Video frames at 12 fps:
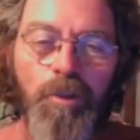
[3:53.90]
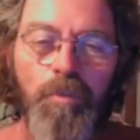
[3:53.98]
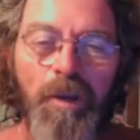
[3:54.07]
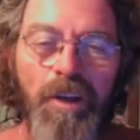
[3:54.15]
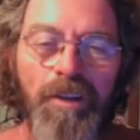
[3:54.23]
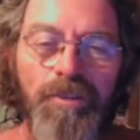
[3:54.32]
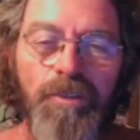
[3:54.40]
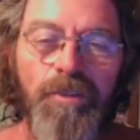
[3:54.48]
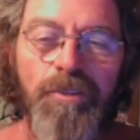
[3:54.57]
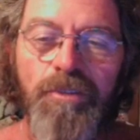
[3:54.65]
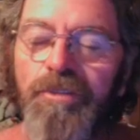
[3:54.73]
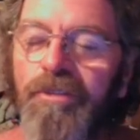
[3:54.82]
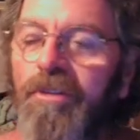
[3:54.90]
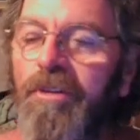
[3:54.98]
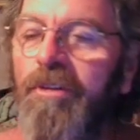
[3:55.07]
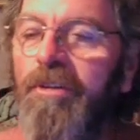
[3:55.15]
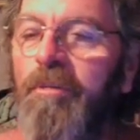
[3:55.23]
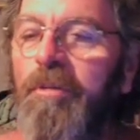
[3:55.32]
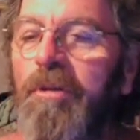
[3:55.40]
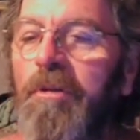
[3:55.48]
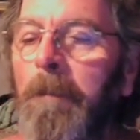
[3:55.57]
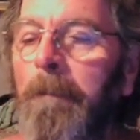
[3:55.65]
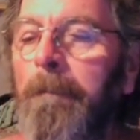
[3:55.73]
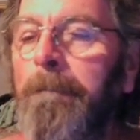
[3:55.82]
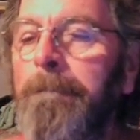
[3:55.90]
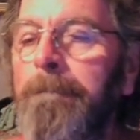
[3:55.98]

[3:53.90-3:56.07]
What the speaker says: our new pastor, he just come in